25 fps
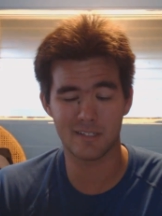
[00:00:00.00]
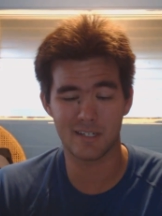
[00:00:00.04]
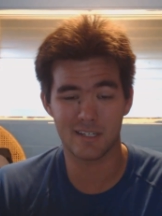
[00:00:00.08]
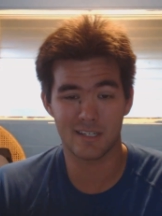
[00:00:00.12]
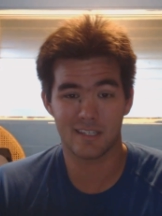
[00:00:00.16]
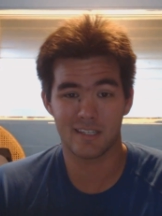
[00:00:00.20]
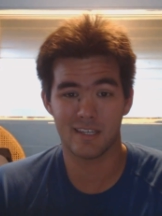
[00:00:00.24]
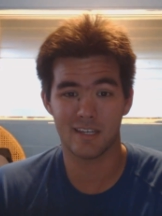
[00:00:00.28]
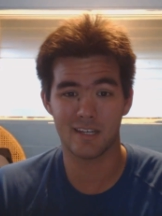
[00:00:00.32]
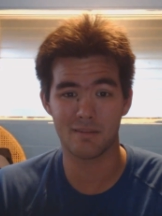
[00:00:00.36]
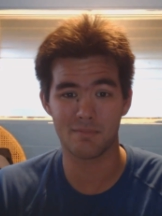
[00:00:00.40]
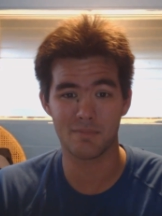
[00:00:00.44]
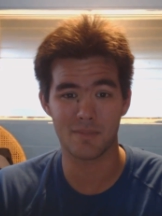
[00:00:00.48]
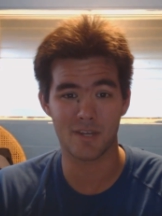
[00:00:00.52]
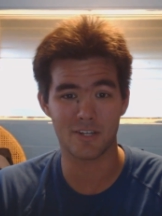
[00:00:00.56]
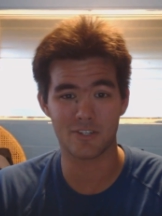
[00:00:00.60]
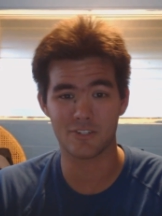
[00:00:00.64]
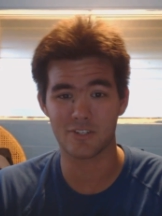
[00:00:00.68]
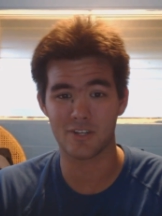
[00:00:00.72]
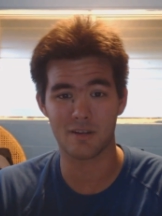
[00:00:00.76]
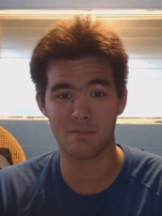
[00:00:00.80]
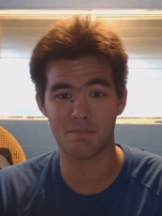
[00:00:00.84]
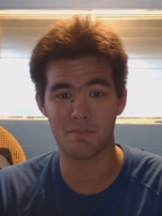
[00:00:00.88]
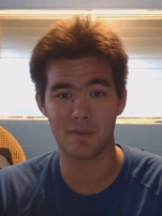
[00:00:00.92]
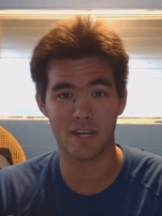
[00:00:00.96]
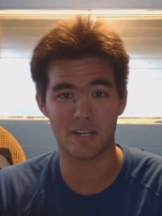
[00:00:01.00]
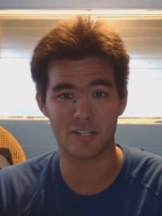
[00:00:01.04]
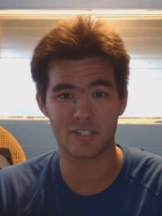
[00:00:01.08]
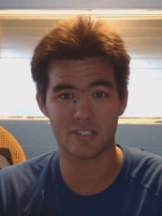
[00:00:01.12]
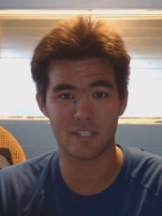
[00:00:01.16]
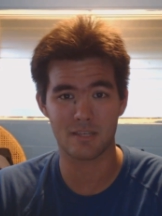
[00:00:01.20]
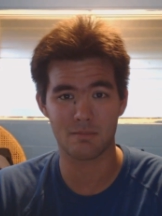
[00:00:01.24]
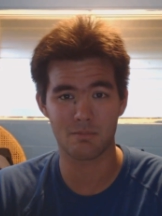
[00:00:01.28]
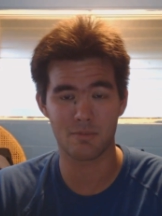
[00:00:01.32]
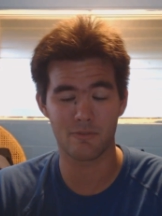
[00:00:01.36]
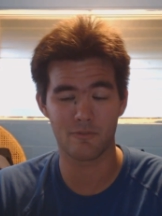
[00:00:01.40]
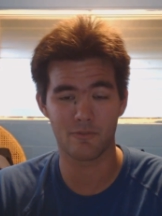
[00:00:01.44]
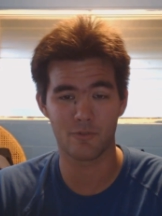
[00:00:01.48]
again, I'm not trying to bash
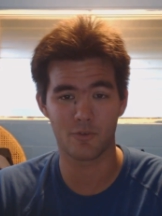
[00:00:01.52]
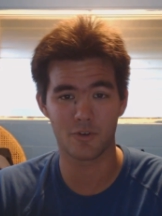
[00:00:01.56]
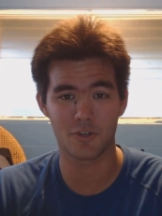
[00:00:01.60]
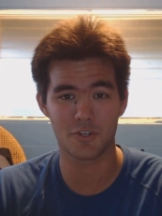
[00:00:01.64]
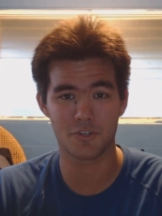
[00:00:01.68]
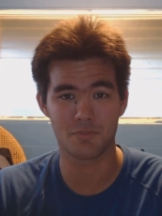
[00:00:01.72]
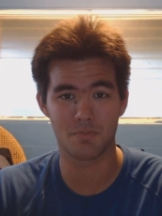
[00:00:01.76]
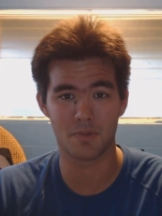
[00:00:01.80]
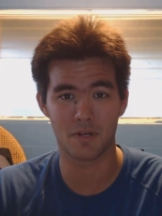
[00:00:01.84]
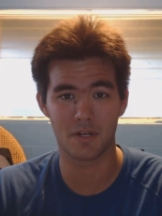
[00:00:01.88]
SaberForge,